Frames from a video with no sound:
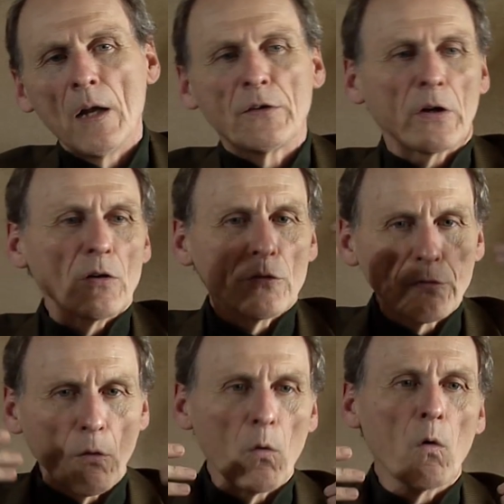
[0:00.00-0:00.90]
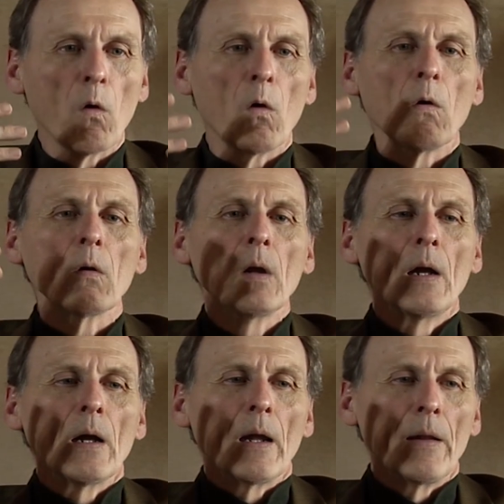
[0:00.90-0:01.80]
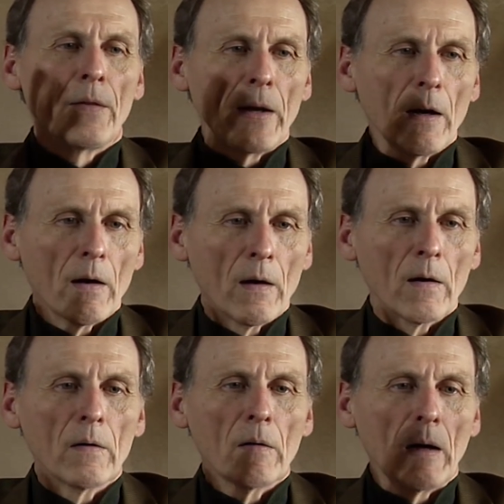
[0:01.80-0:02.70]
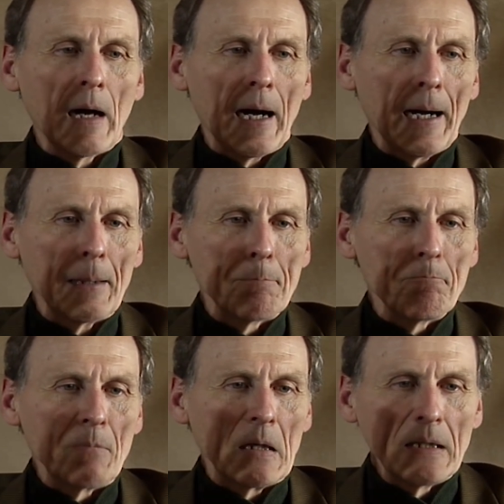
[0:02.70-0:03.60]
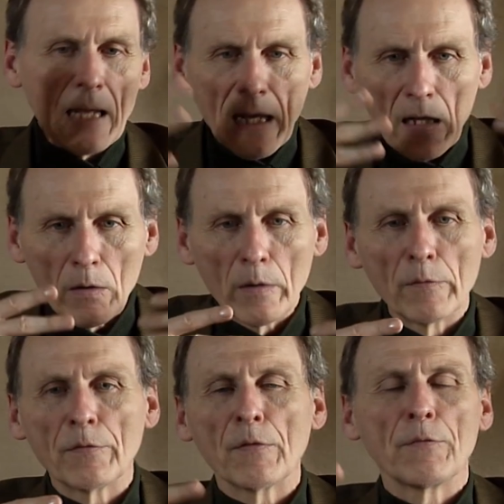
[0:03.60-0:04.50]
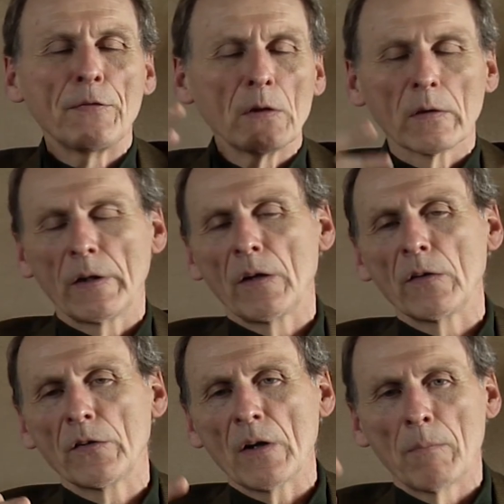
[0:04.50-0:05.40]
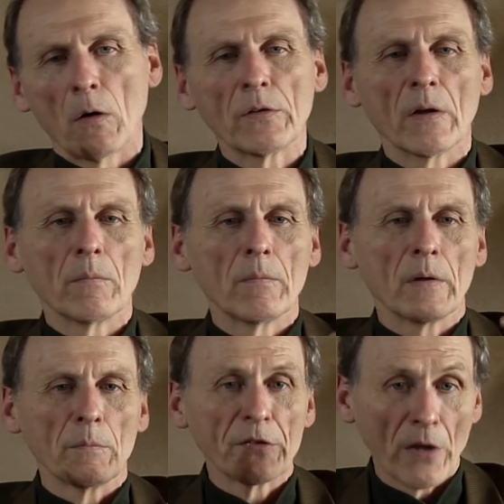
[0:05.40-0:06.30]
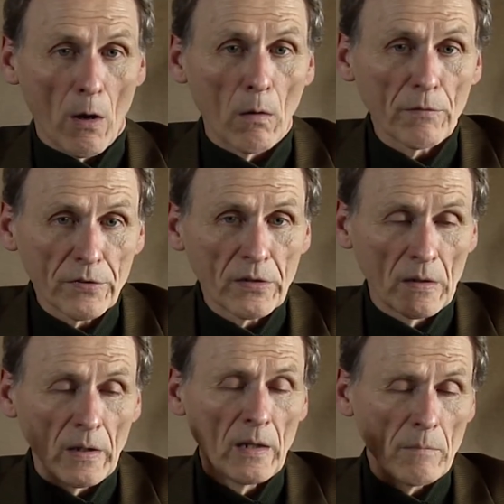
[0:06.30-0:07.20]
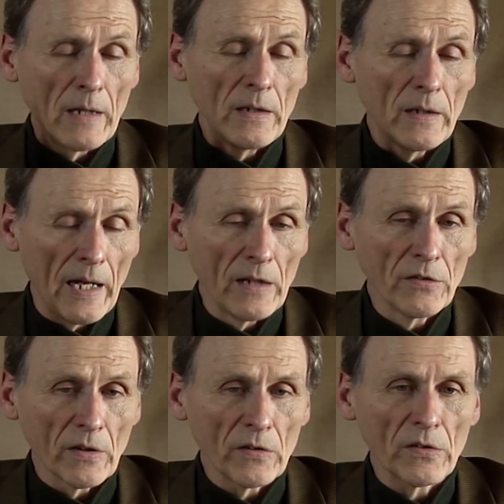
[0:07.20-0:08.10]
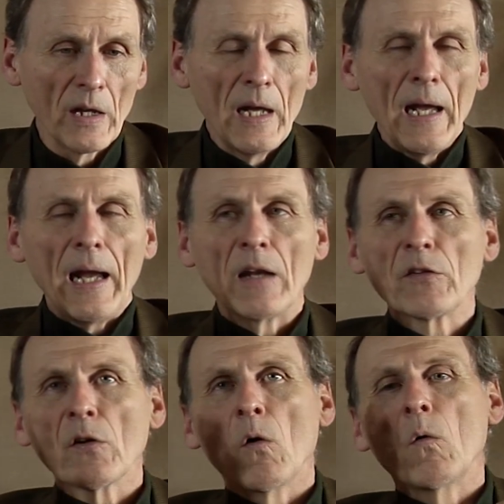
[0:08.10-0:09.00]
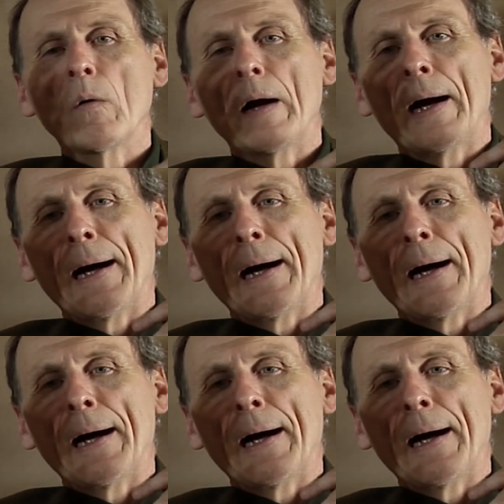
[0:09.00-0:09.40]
to control their negative feelings about themselves in many cases. And so